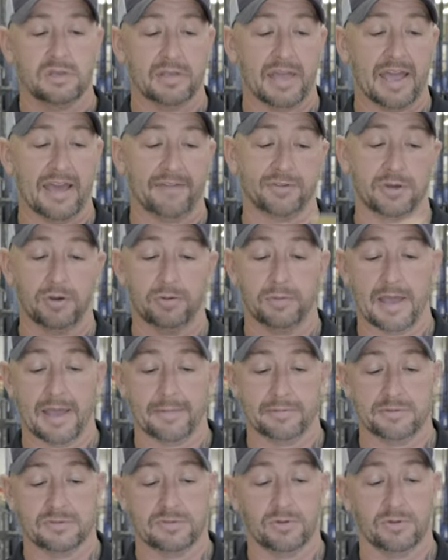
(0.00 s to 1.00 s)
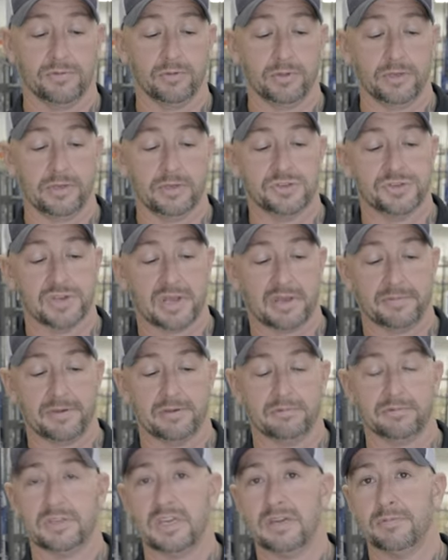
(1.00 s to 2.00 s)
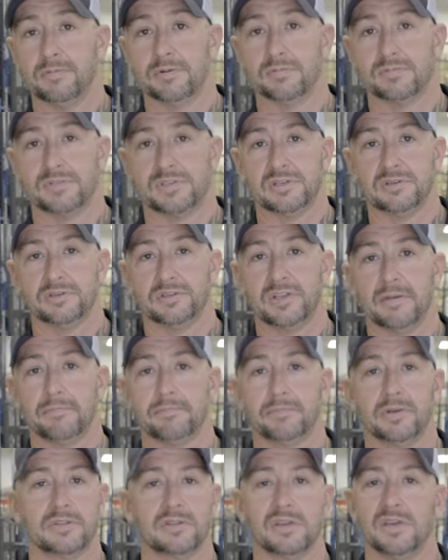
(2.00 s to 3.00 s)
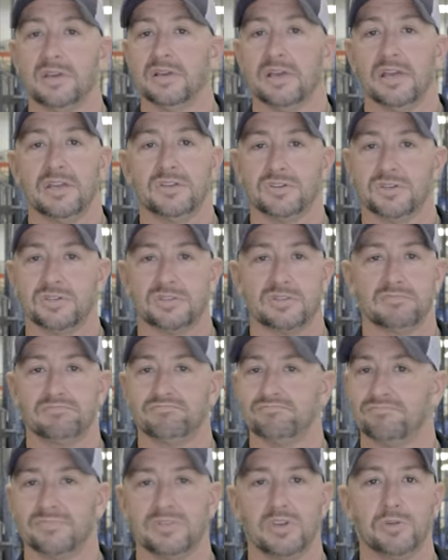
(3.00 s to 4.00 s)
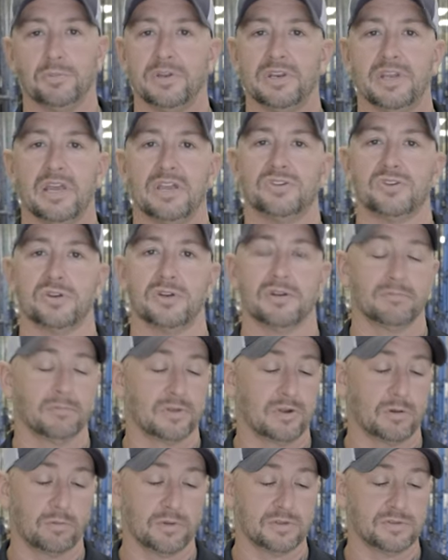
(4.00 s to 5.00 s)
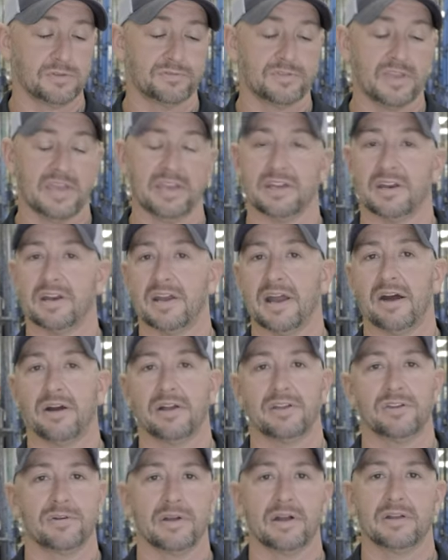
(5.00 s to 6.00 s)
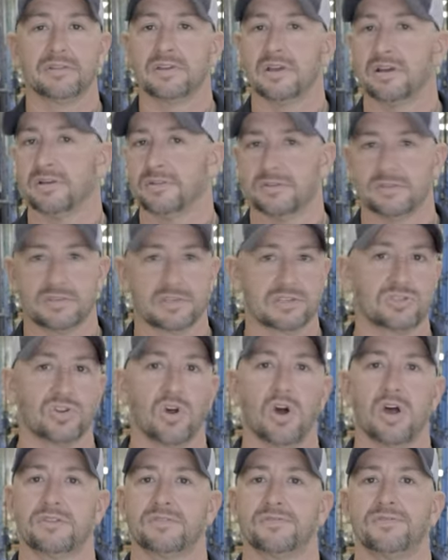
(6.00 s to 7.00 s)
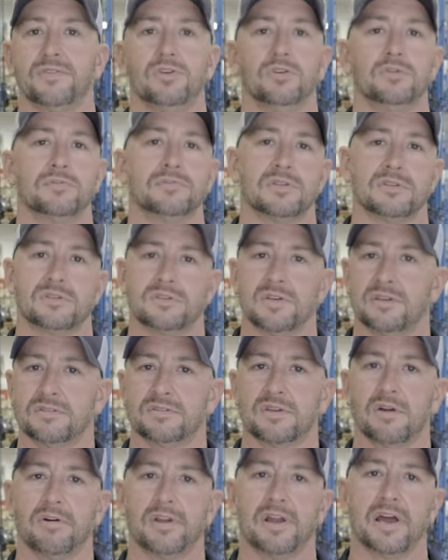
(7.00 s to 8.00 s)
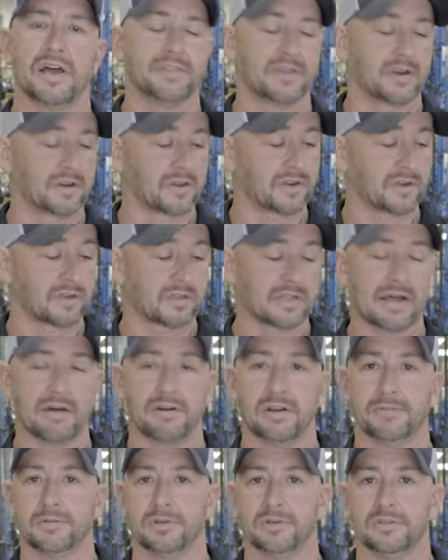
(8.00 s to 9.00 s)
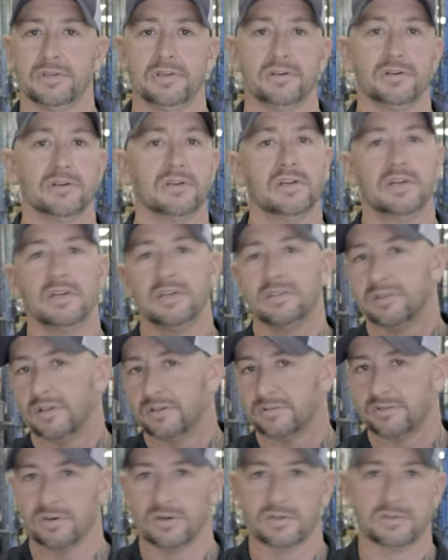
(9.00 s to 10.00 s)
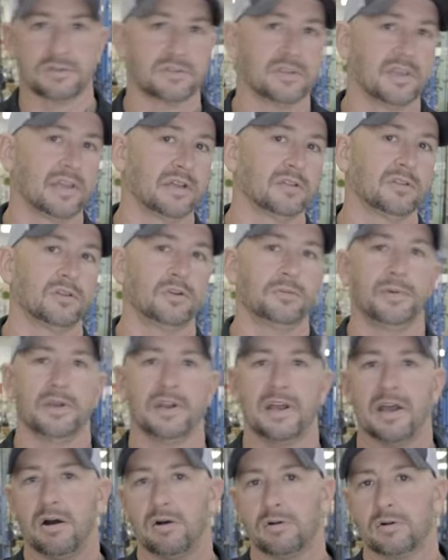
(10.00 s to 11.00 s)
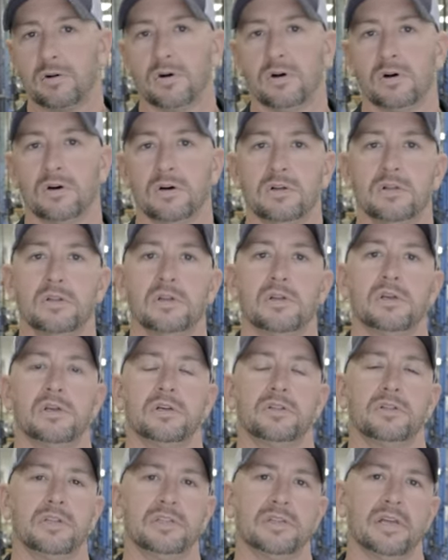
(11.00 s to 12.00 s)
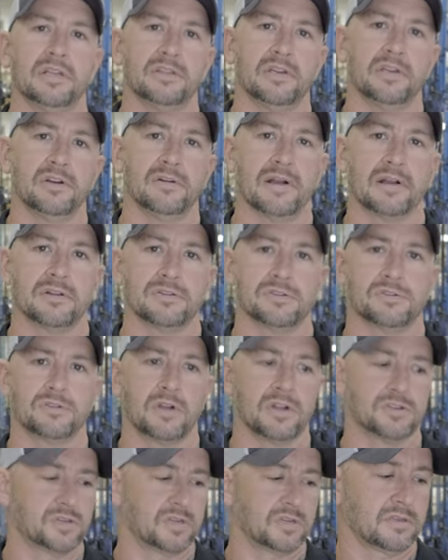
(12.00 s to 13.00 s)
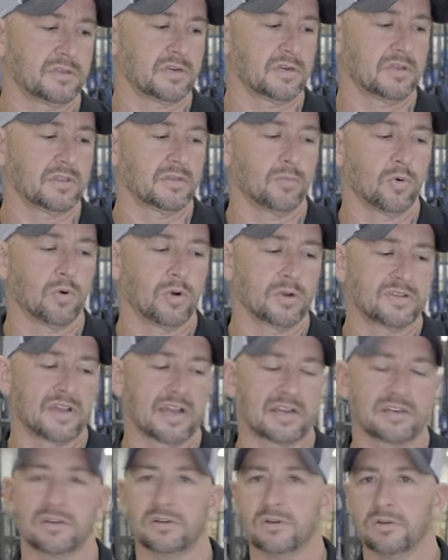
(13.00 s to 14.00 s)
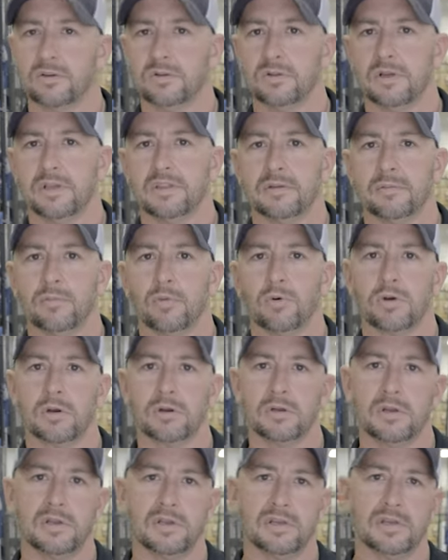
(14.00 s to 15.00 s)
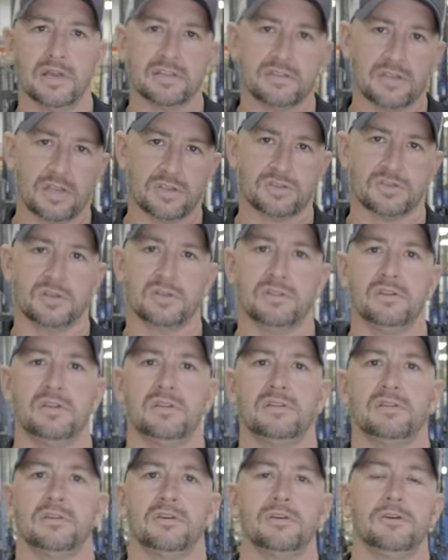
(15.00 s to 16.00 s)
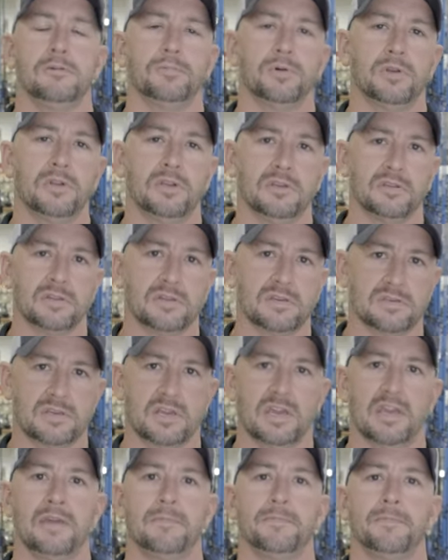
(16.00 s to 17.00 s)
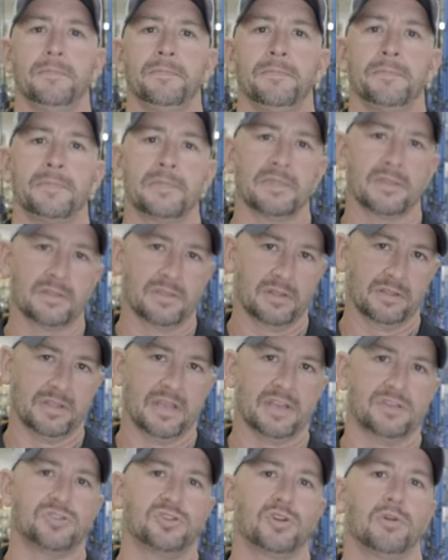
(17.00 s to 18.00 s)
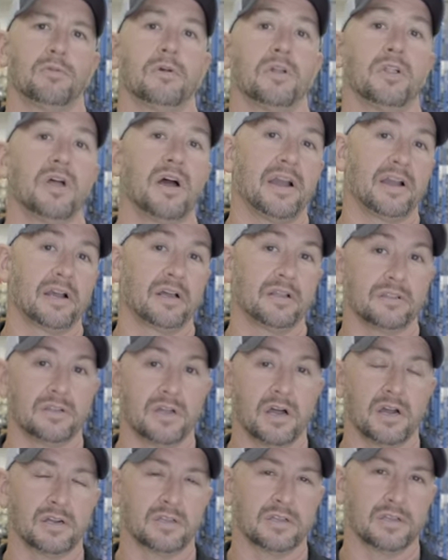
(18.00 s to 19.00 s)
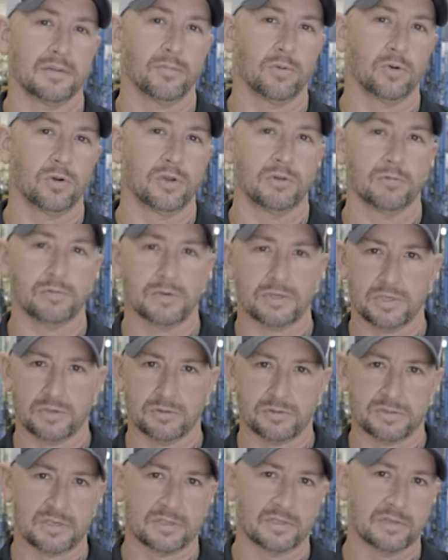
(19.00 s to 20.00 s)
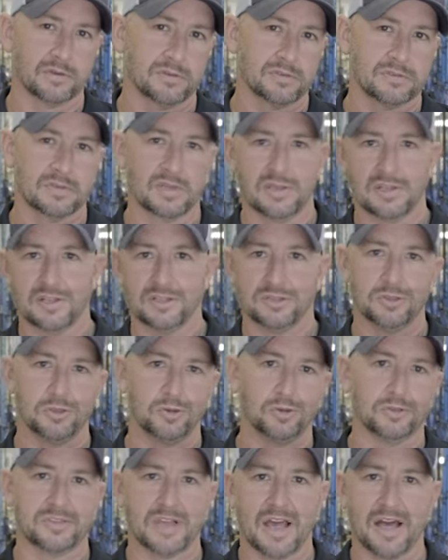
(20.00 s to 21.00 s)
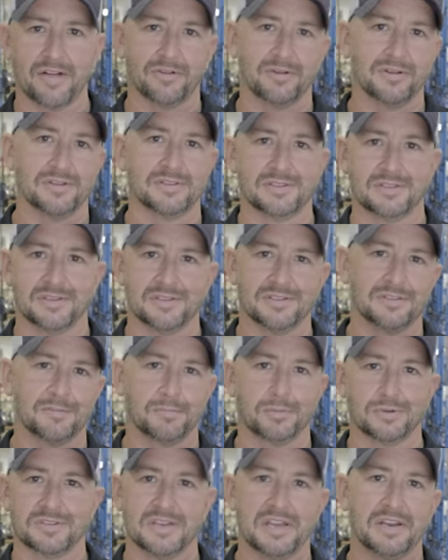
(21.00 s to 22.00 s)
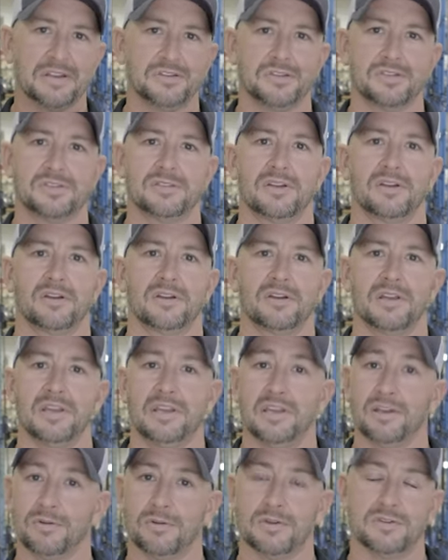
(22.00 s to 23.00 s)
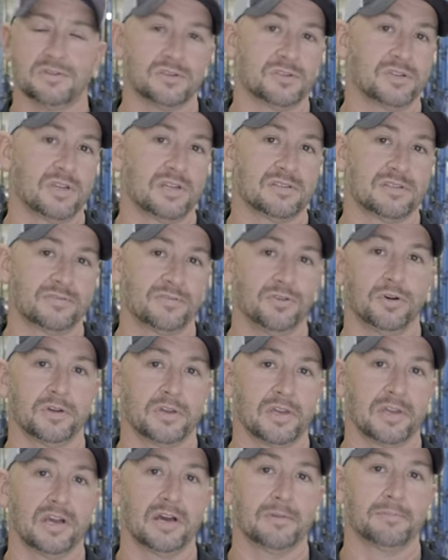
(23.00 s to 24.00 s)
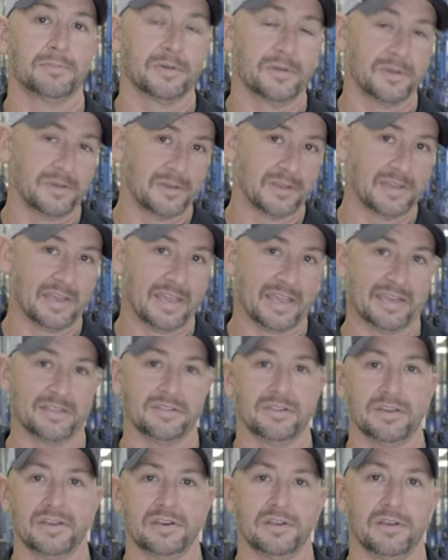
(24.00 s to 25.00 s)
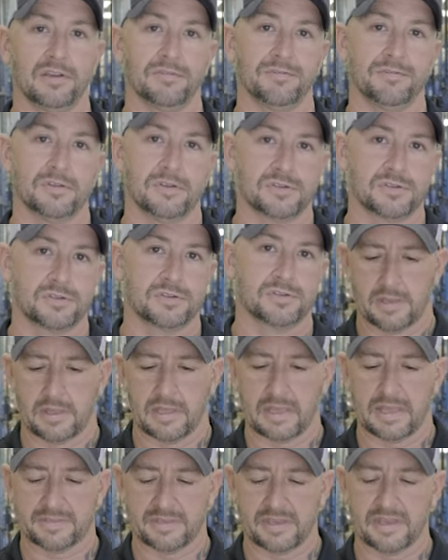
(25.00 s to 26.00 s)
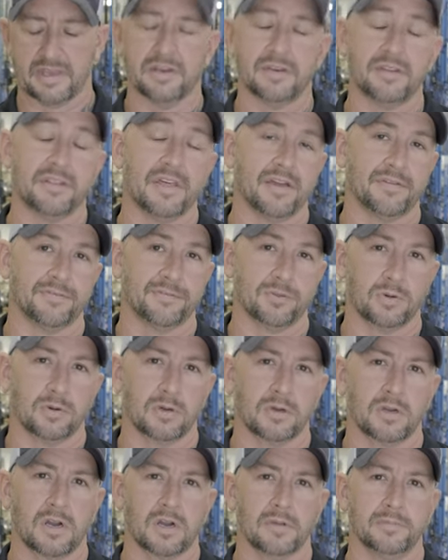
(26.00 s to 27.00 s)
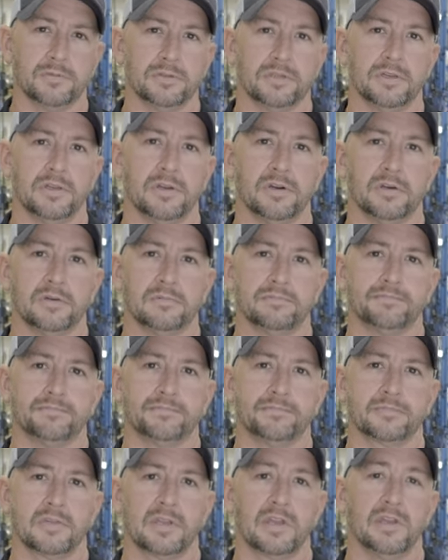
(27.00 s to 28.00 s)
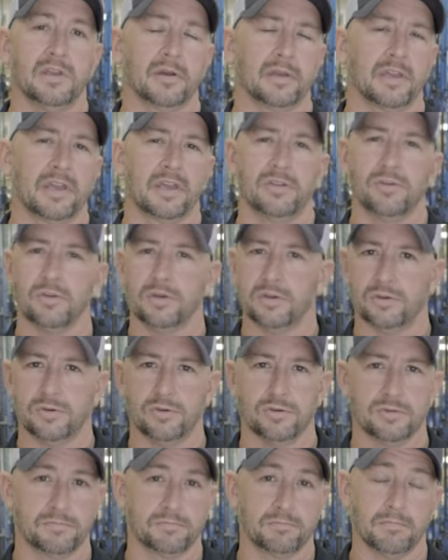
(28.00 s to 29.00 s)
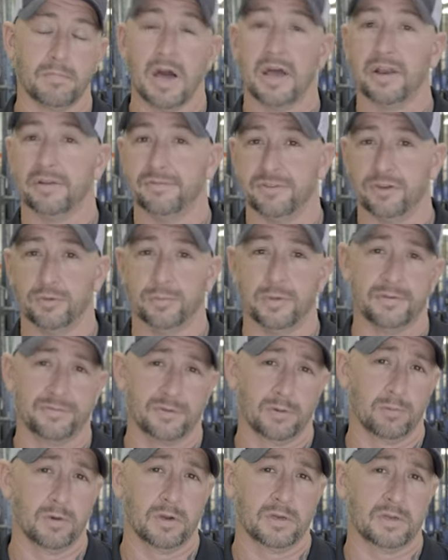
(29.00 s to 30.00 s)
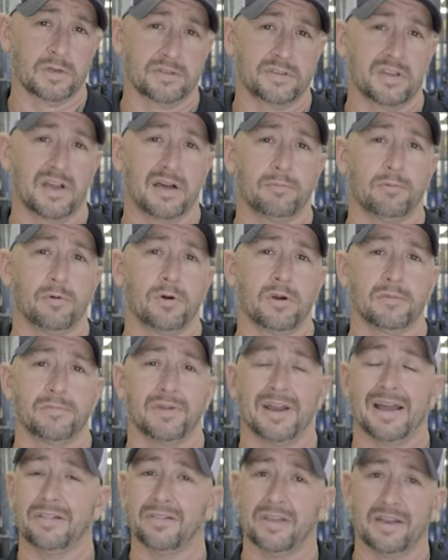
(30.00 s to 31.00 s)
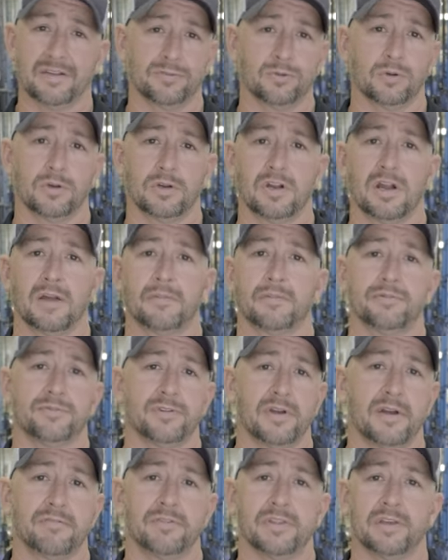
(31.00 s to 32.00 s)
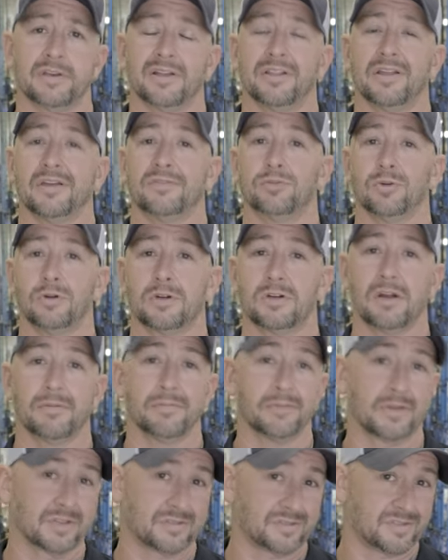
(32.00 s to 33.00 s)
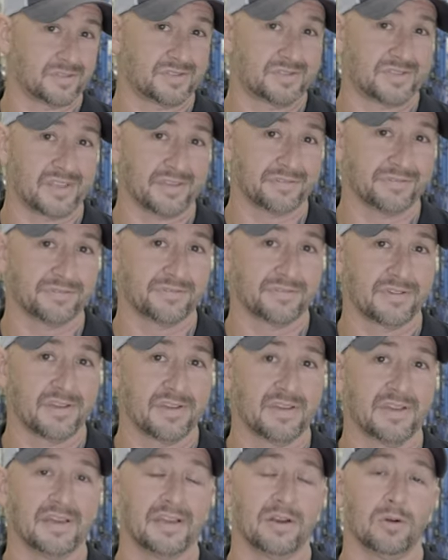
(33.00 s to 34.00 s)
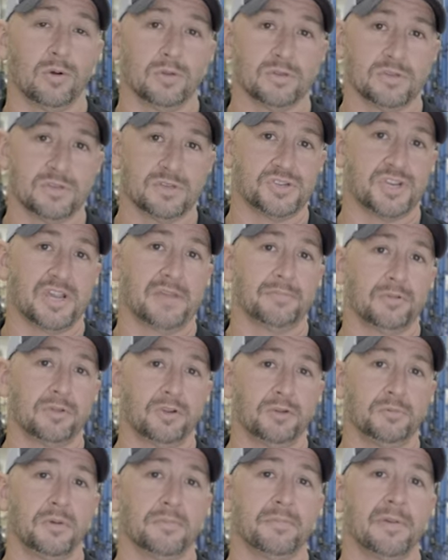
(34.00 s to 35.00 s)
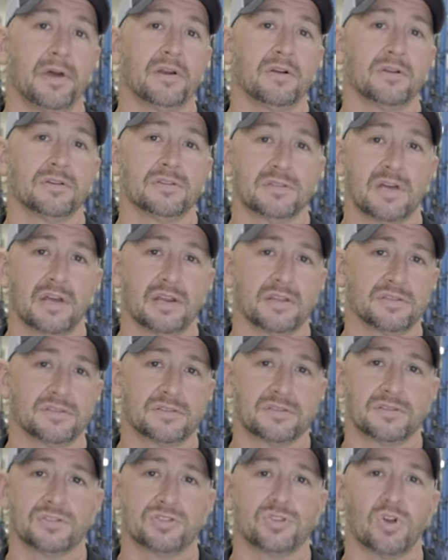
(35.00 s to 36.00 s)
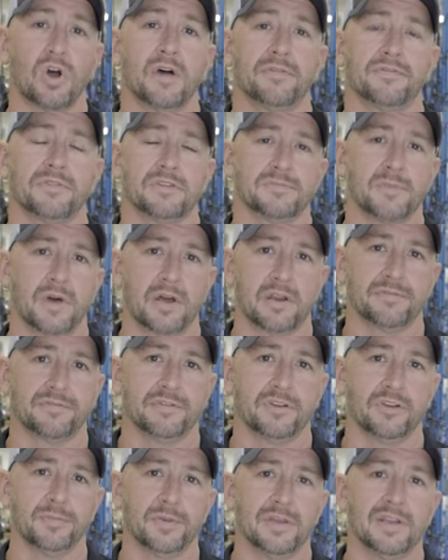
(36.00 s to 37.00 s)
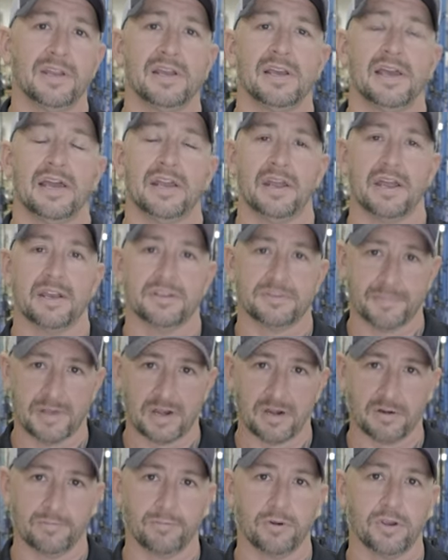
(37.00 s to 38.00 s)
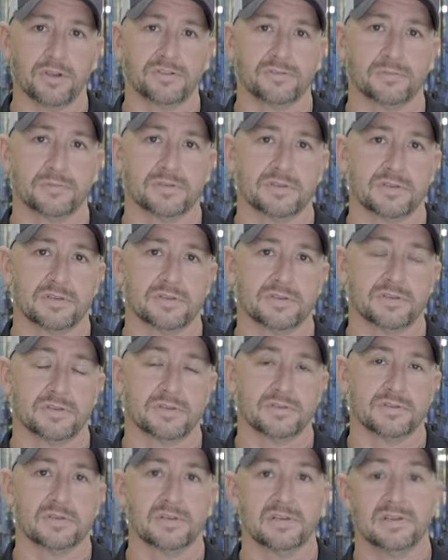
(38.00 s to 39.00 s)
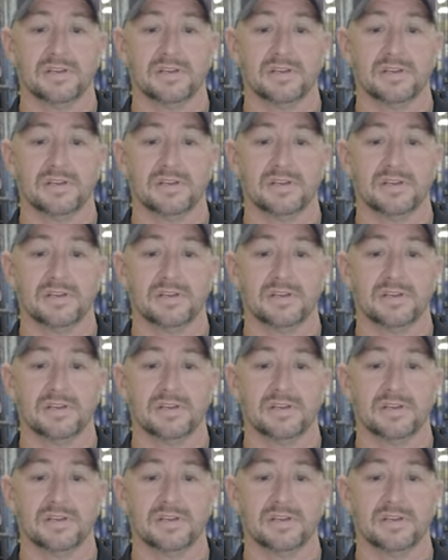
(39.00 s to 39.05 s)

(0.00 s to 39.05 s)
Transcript: AFTCO happens to do a really good job here with keeping them sealed up, but it's just human nature. You know, once you've taken it out and you're out there, there's exhaust fumes, there's things going on that are going to cloud up your leader. It doesn't hurt to take a little bit of alcohol, clean that leader out and stretch You know, the more technical and the more attention to detail you put into this game, the less you're relying on luck and the more you're reducing those little tolerances of percentages that are going to increase your chance of hooking up and landing your fish. At the end of that fluorocarbon leader, you know, again, you could use monofilament if you're working on top water, but I like fluorocarbon for everything. I like fluorocarbon because it's stiff, it holds its shape a little bit better, it's not as soft as monofilament, and it has better abrasion resistance.